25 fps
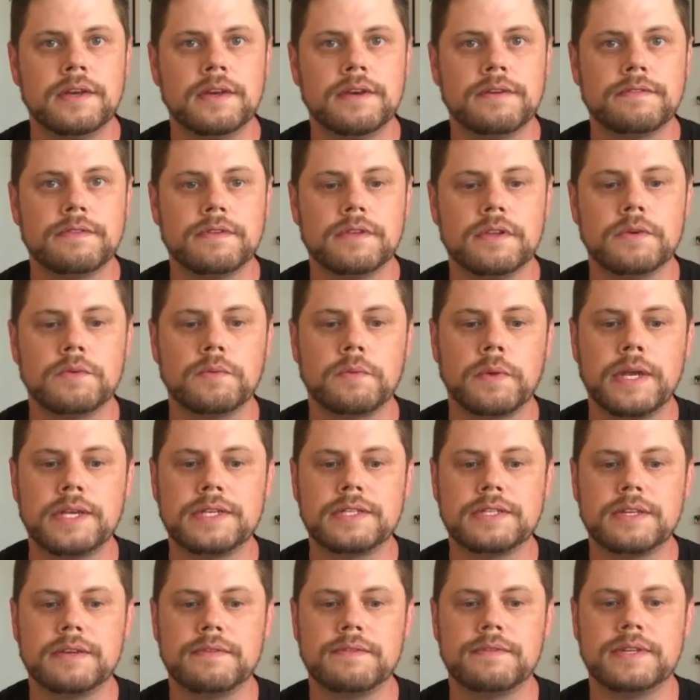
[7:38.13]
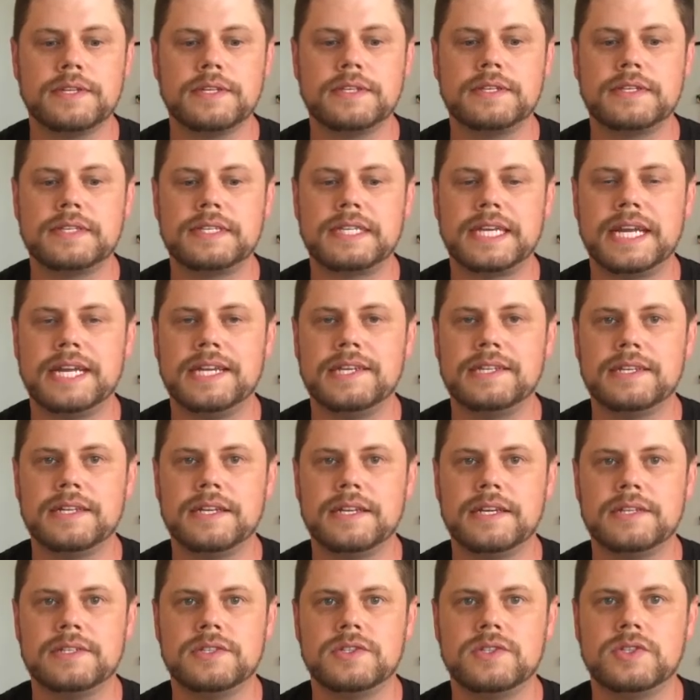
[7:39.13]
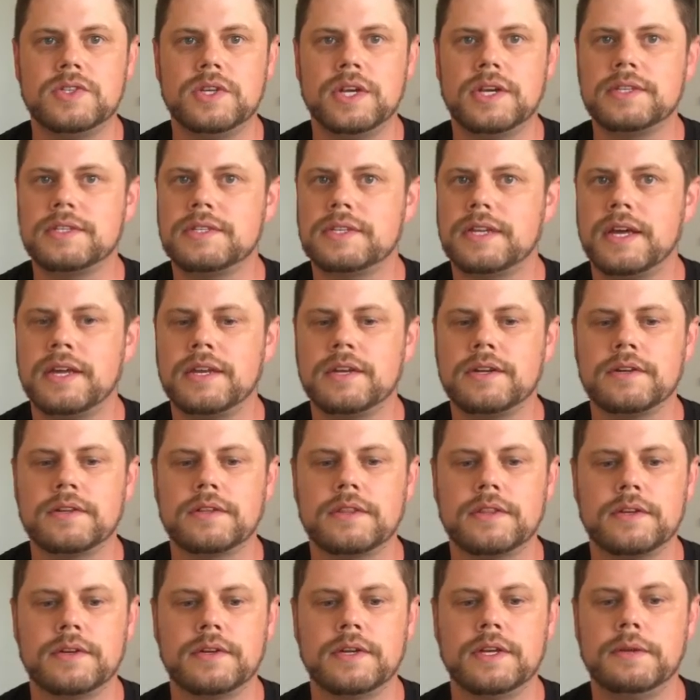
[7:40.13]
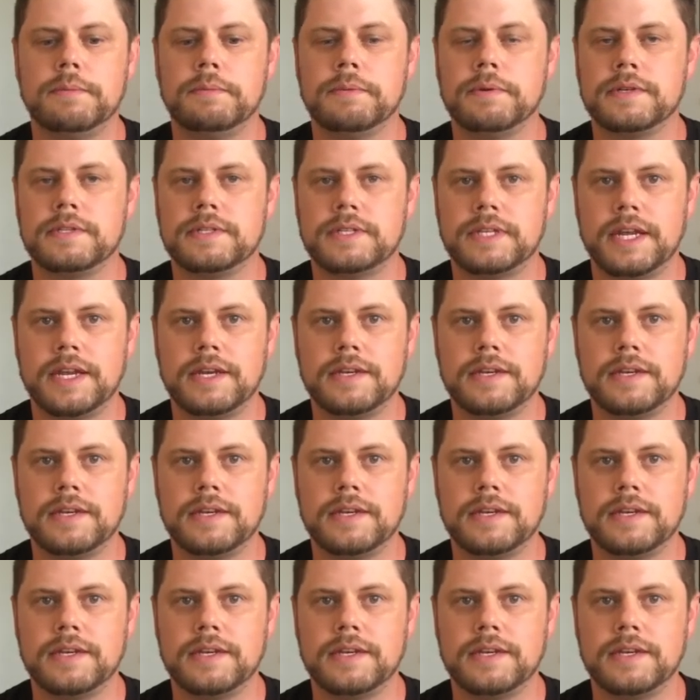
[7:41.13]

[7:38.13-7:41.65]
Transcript: for the rest of the state is just under 30%.